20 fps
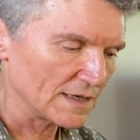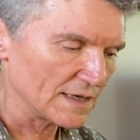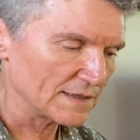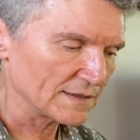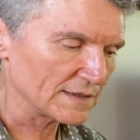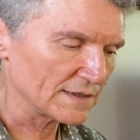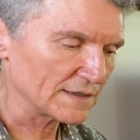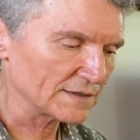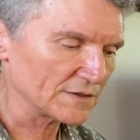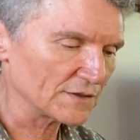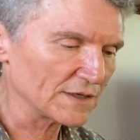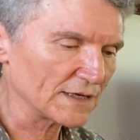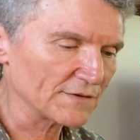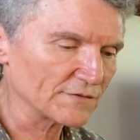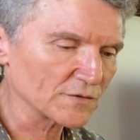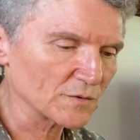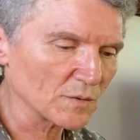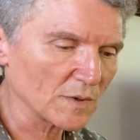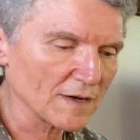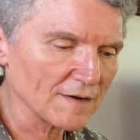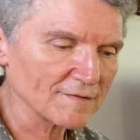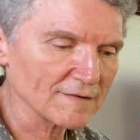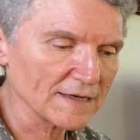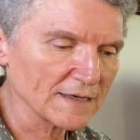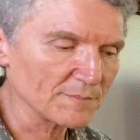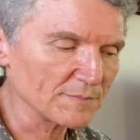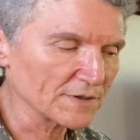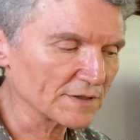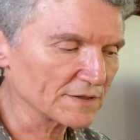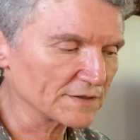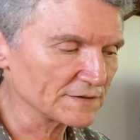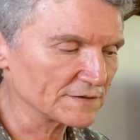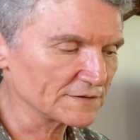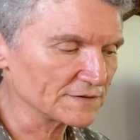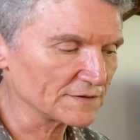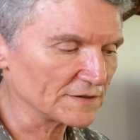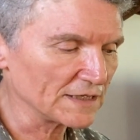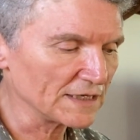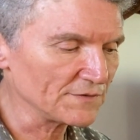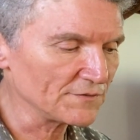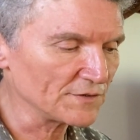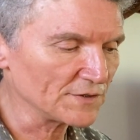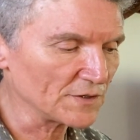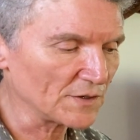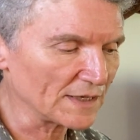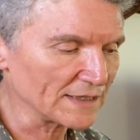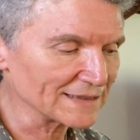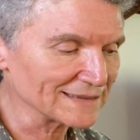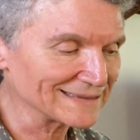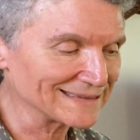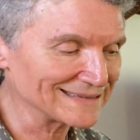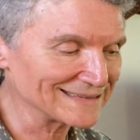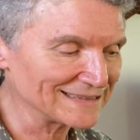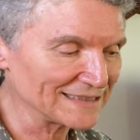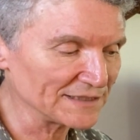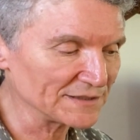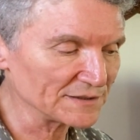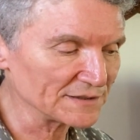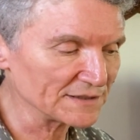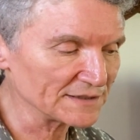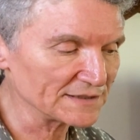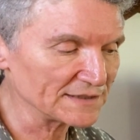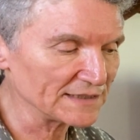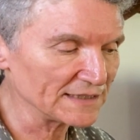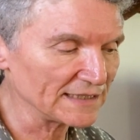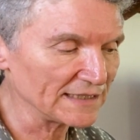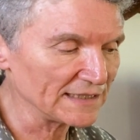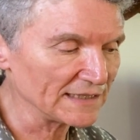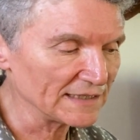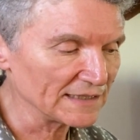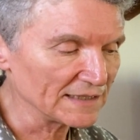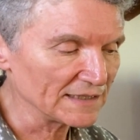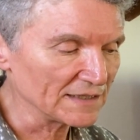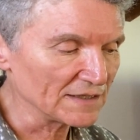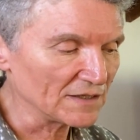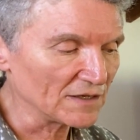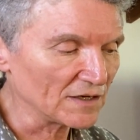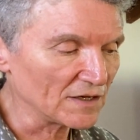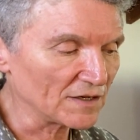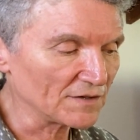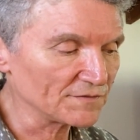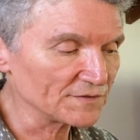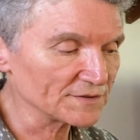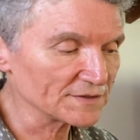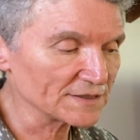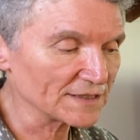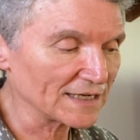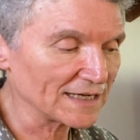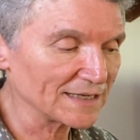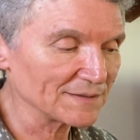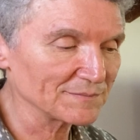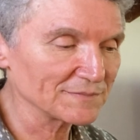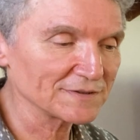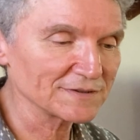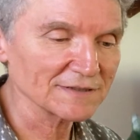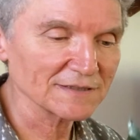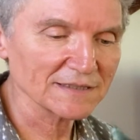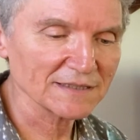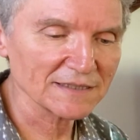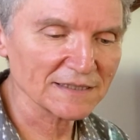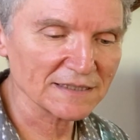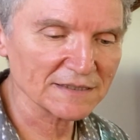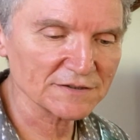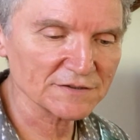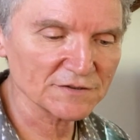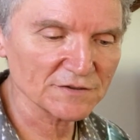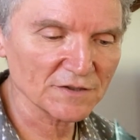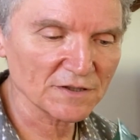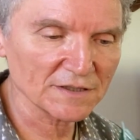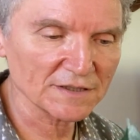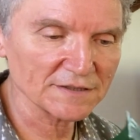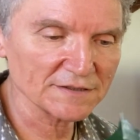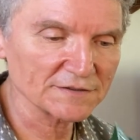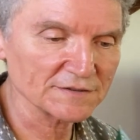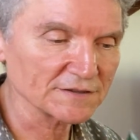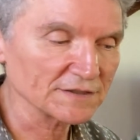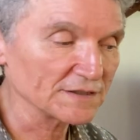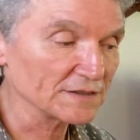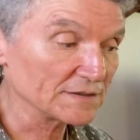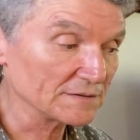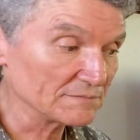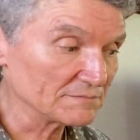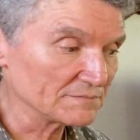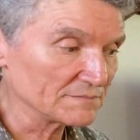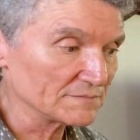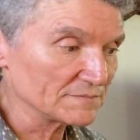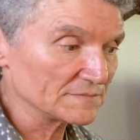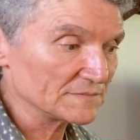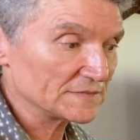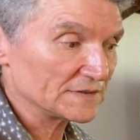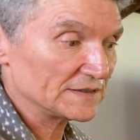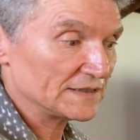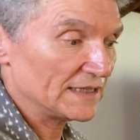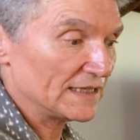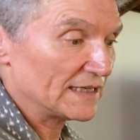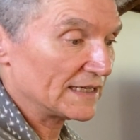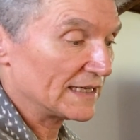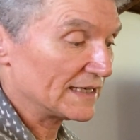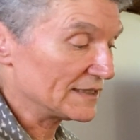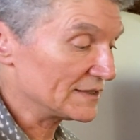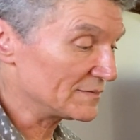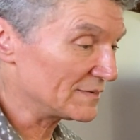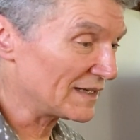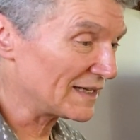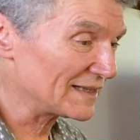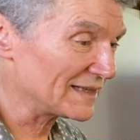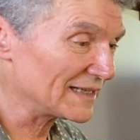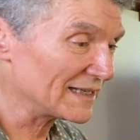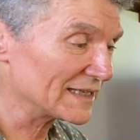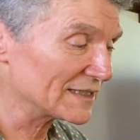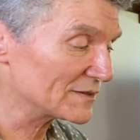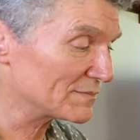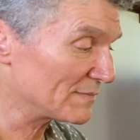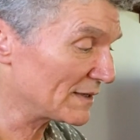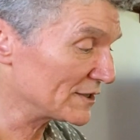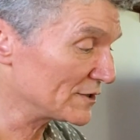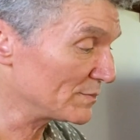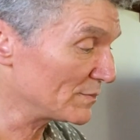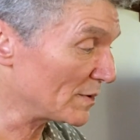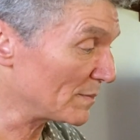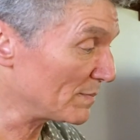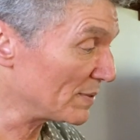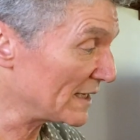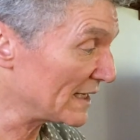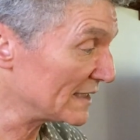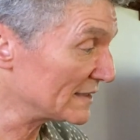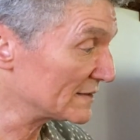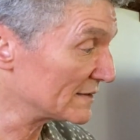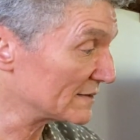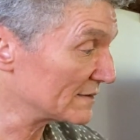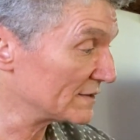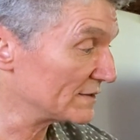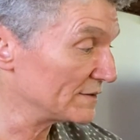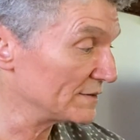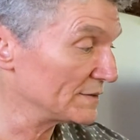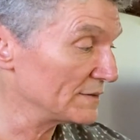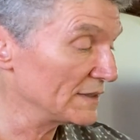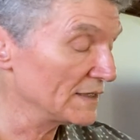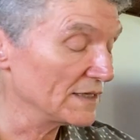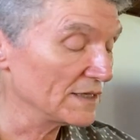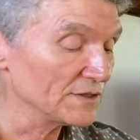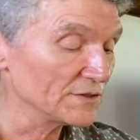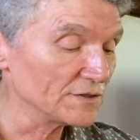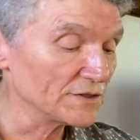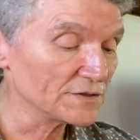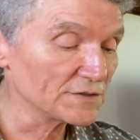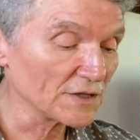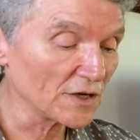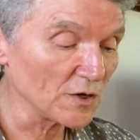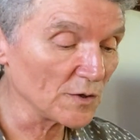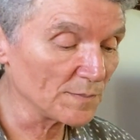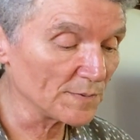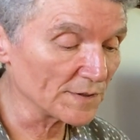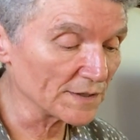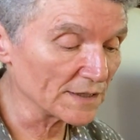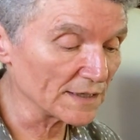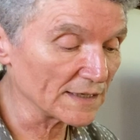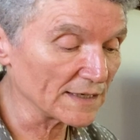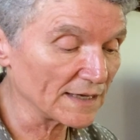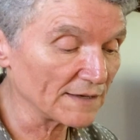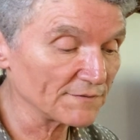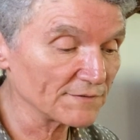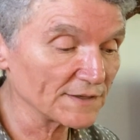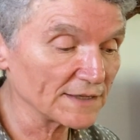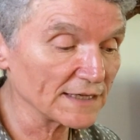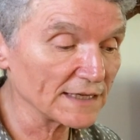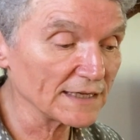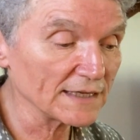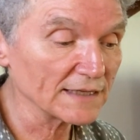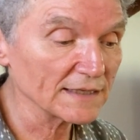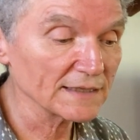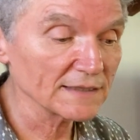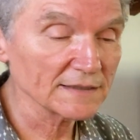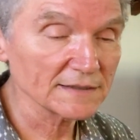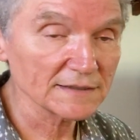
And then I don't have to worry, because even though I can seal the tea, oftentimes it's not as sealing. And I think it's much more pleasant to just open a lovely